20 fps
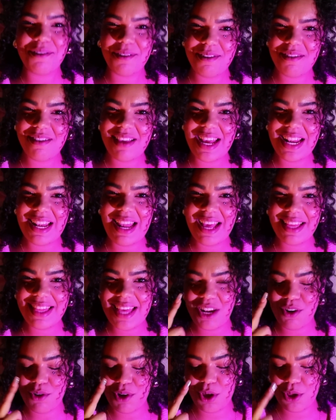Do you say it like
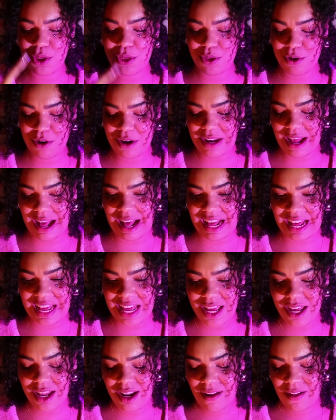that? Or your third
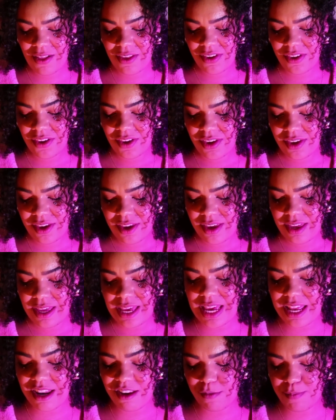eye?
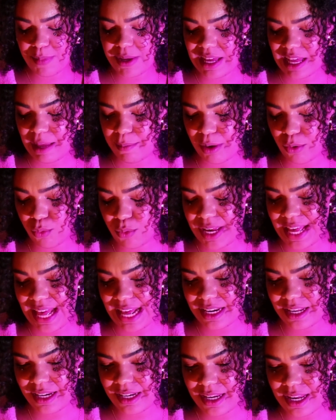It is becoming
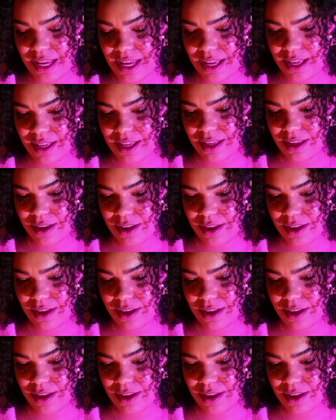reality.